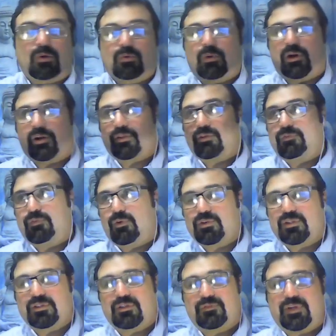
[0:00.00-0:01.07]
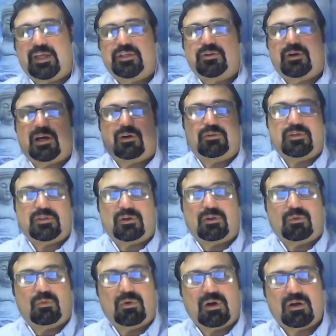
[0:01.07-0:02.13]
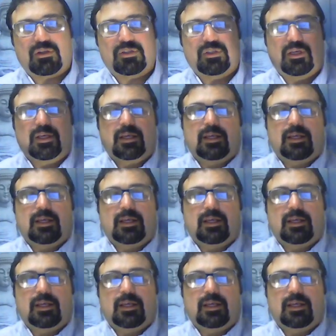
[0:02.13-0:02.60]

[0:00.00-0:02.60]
what are the forces of nature, how this all works.